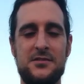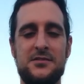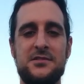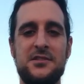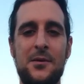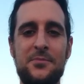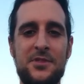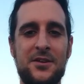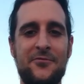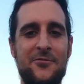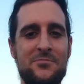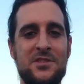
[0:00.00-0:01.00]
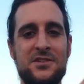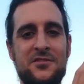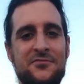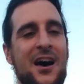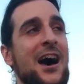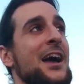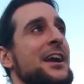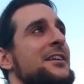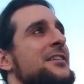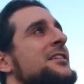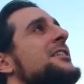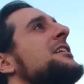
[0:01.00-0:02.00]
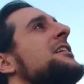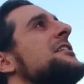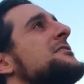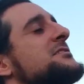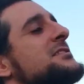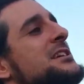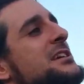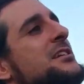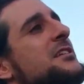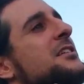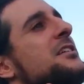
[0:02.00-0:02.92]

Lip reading: something from the divine. I was like,